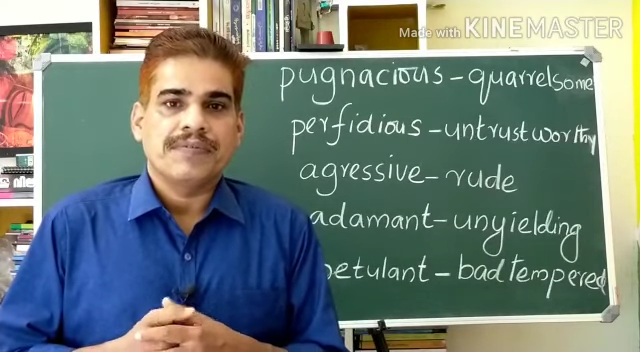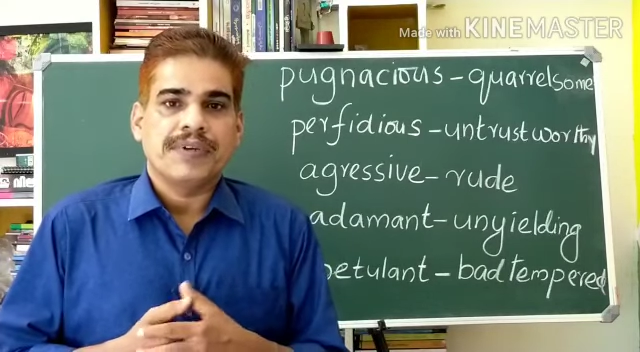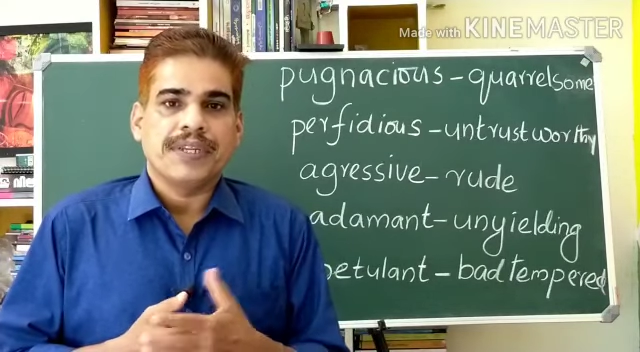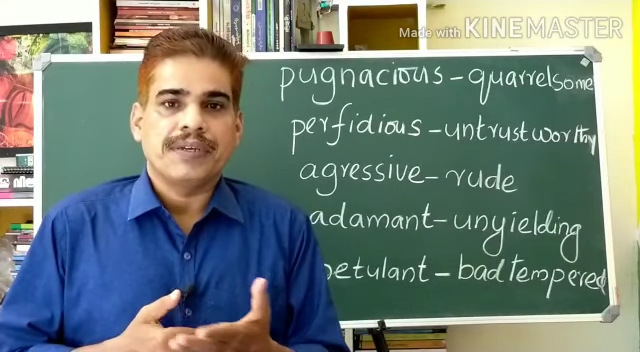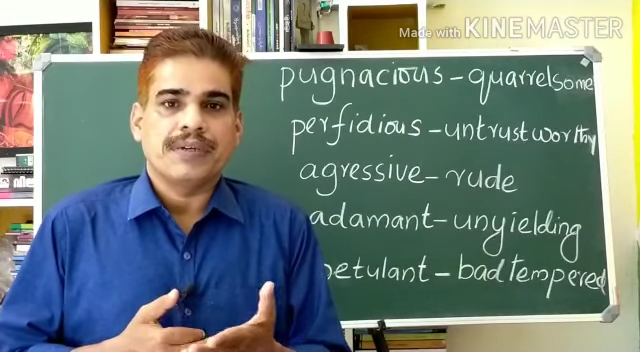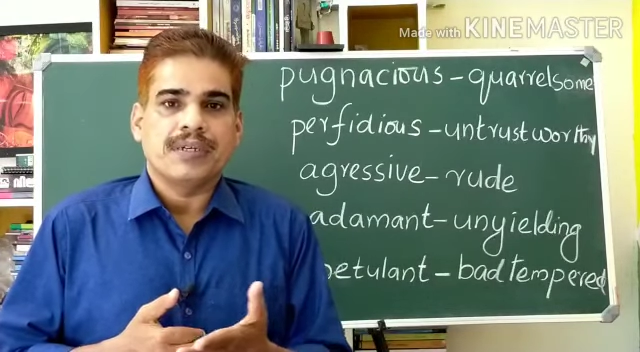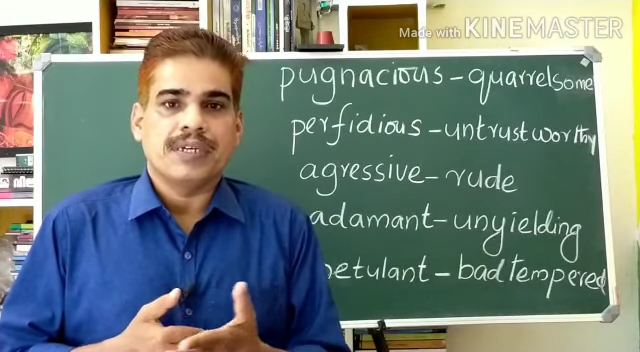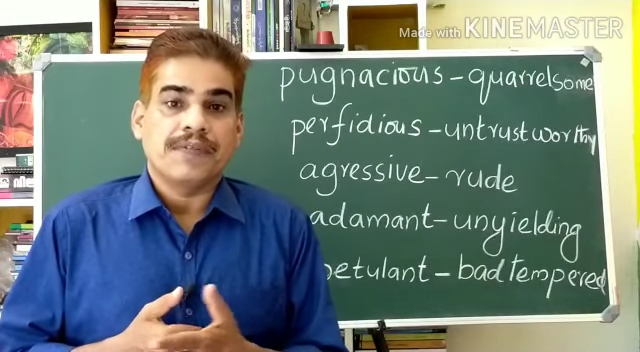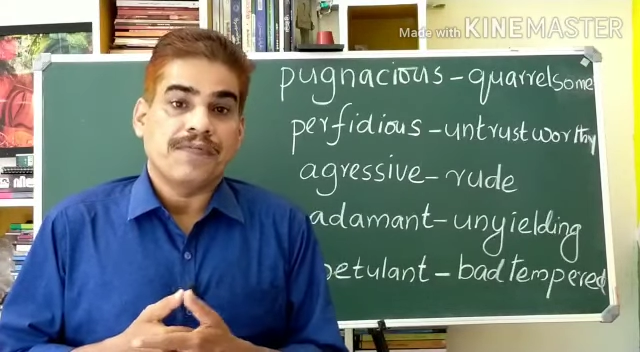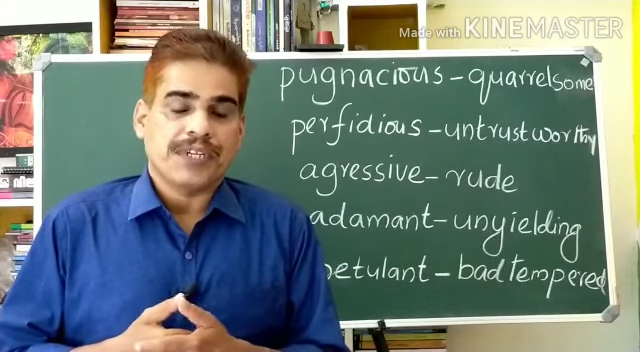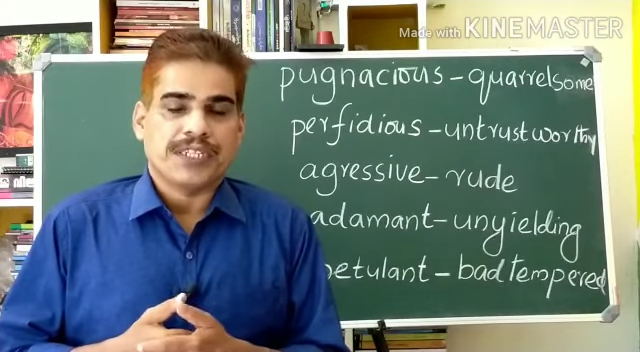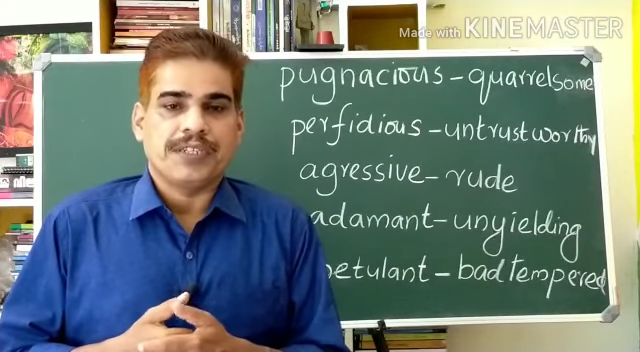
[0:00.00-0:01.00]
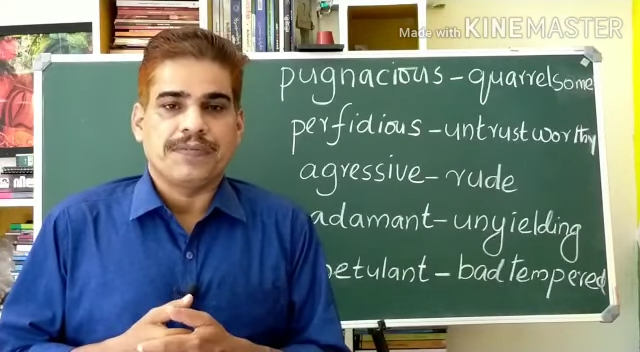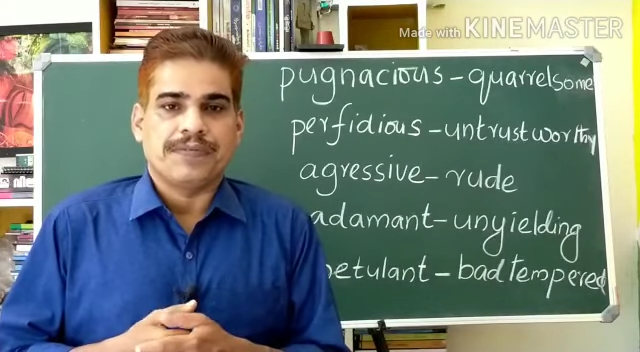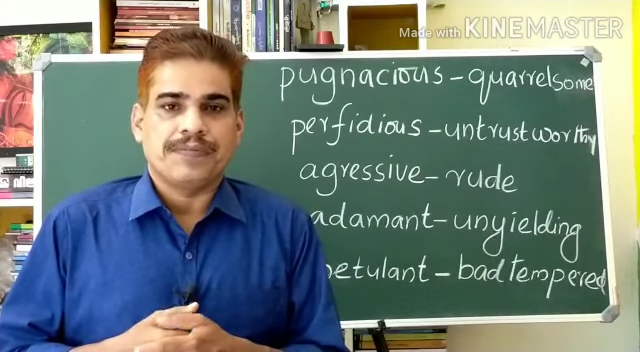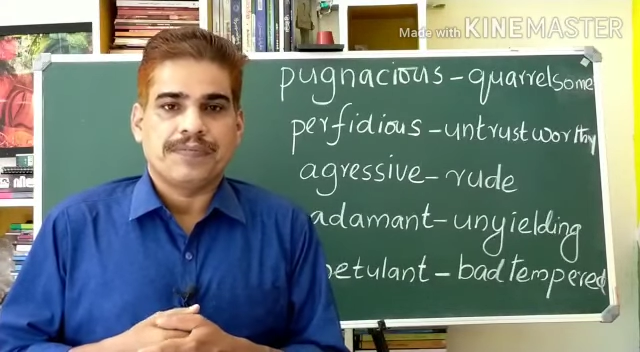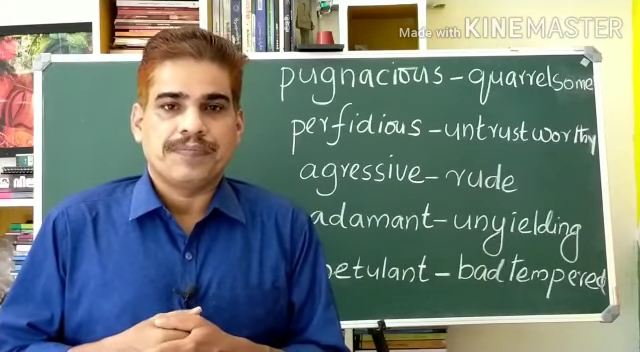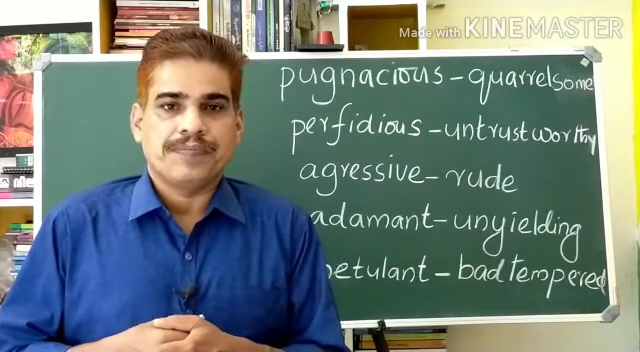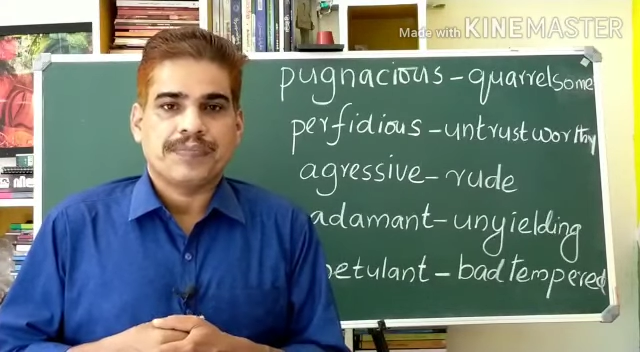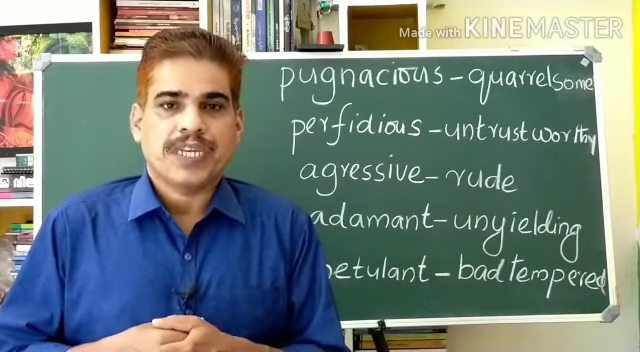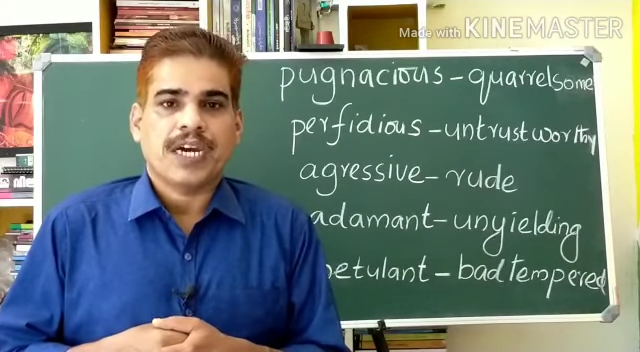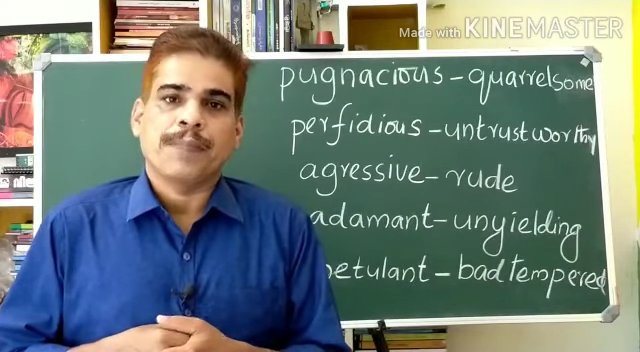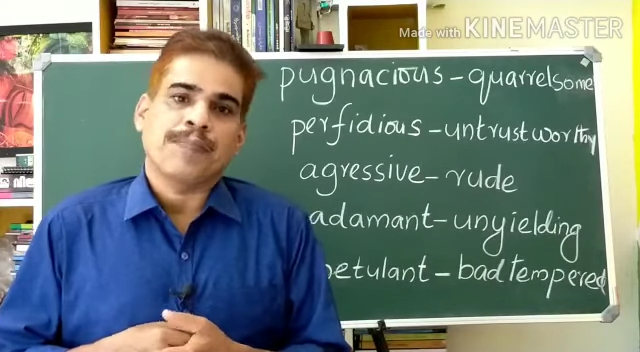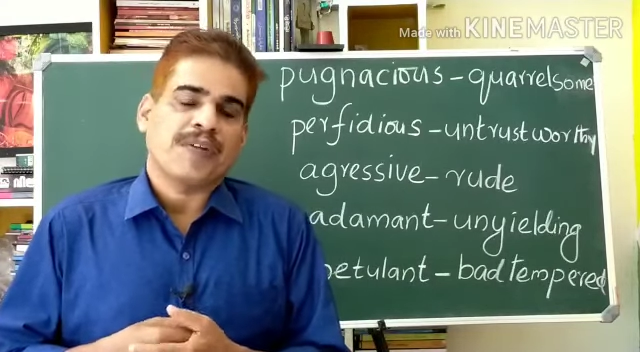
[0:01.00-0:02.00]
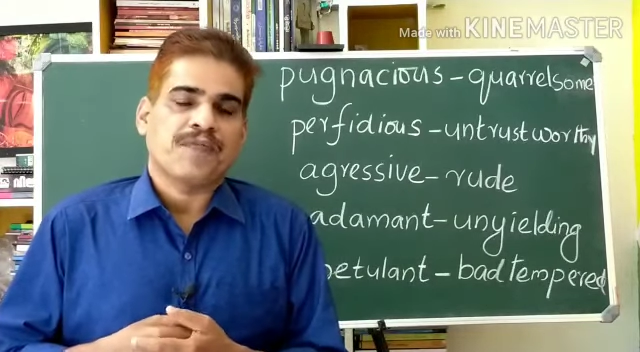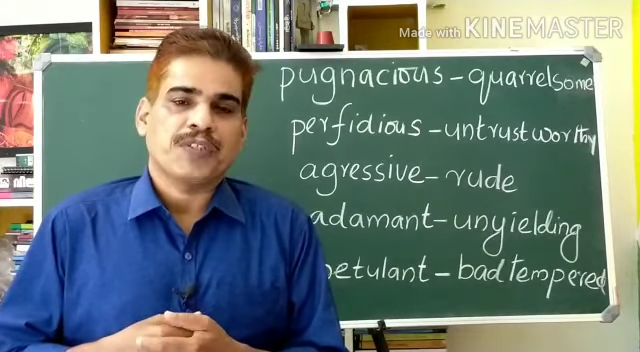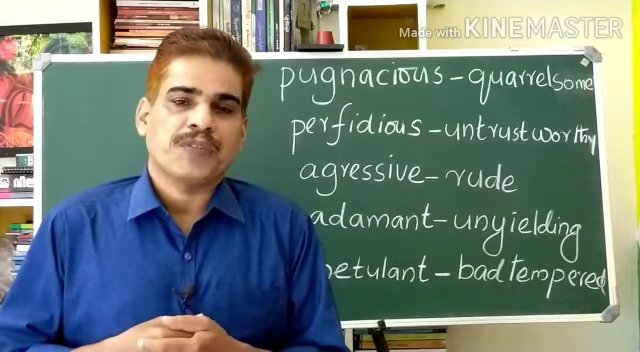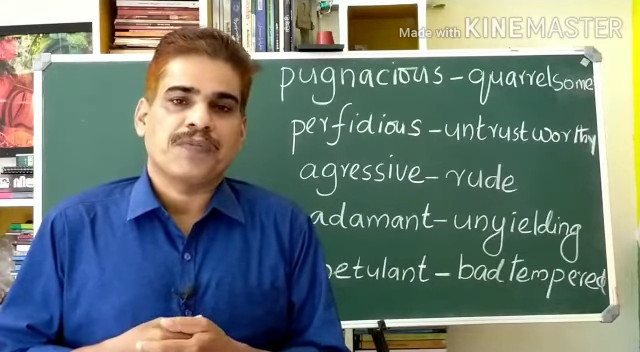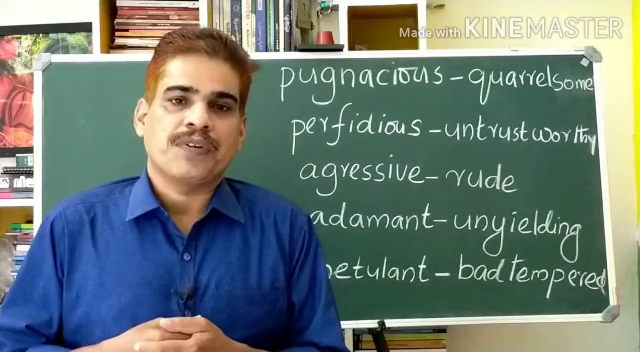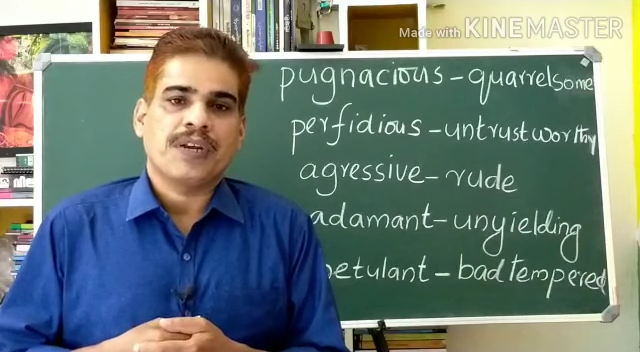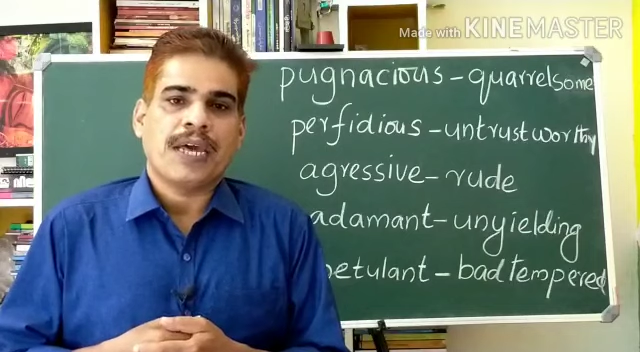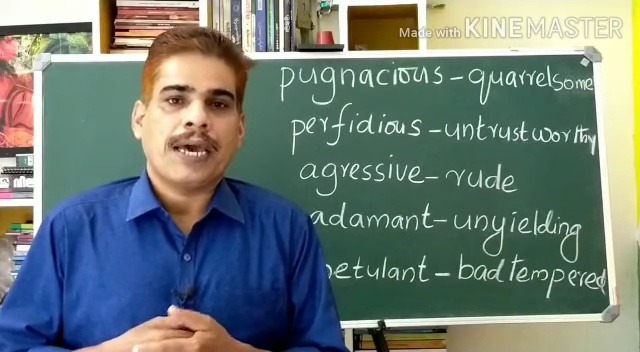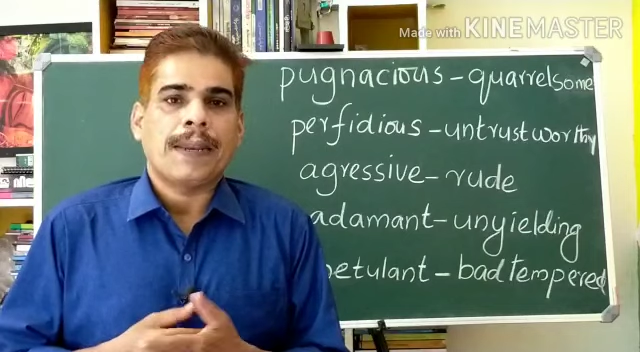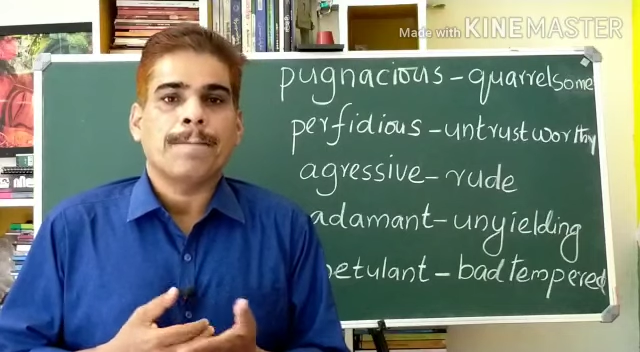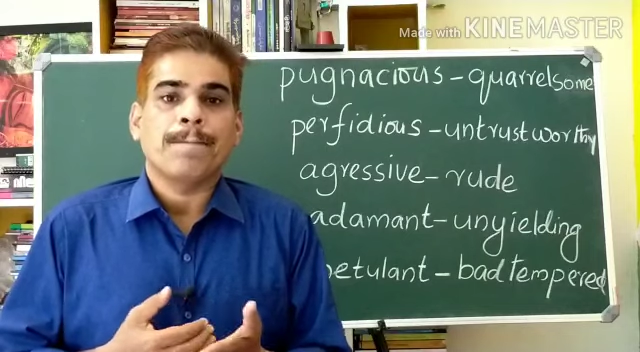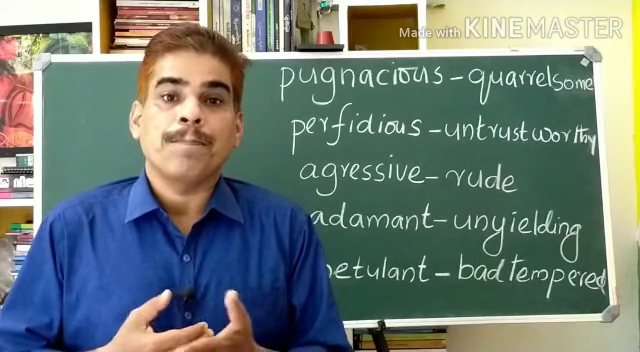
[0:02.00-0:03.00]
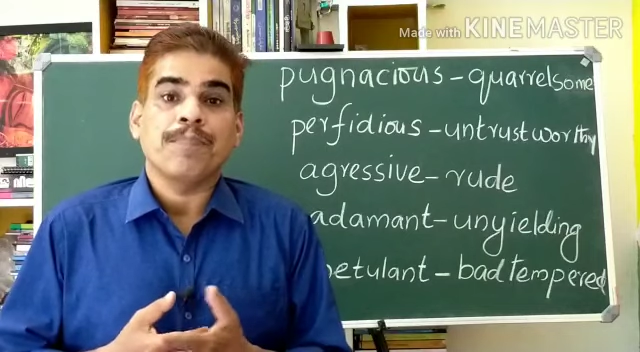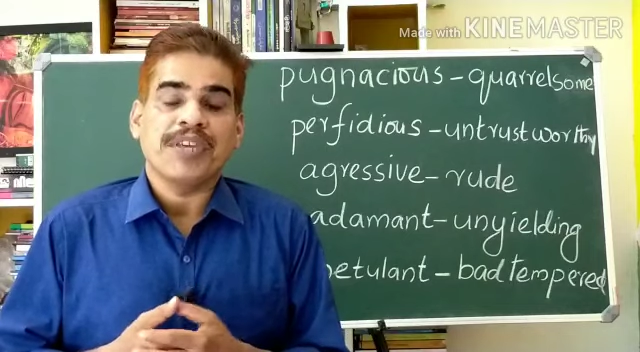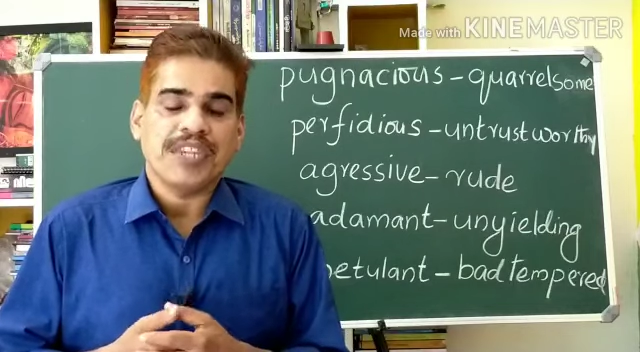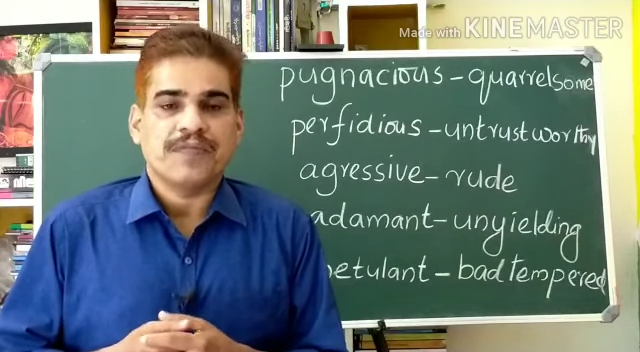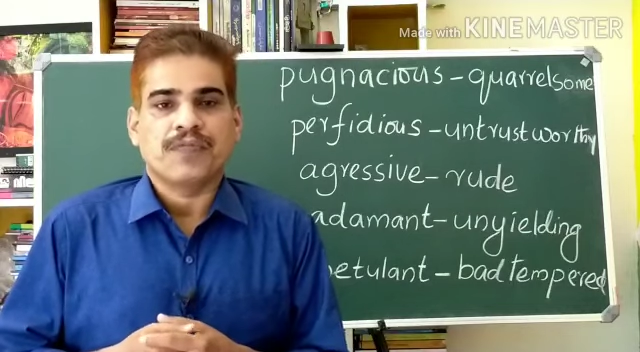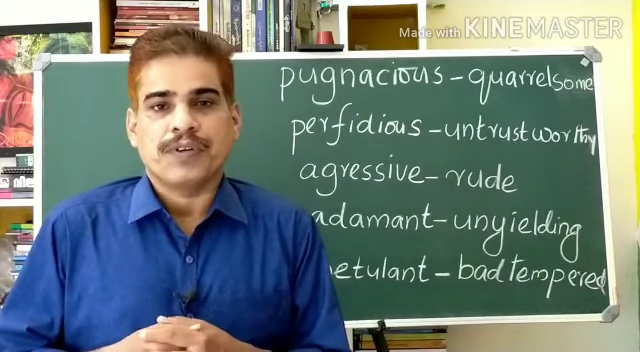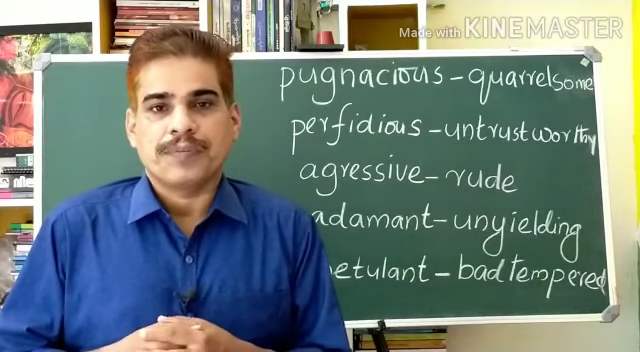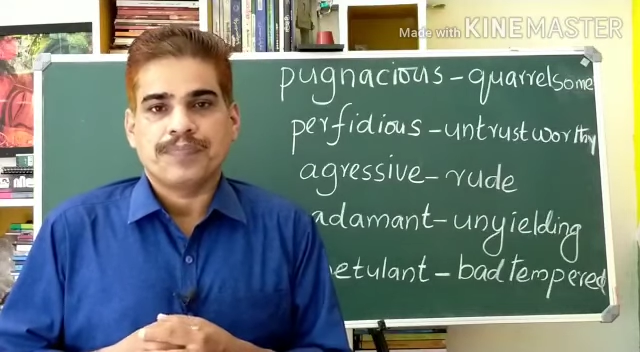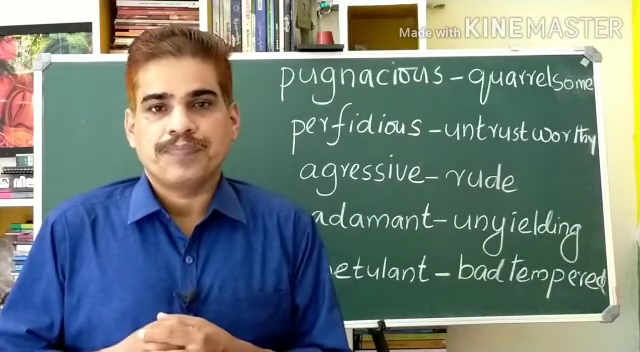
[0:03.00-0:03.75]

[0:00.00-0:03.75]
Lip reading: very effective and purposeful and meaningful.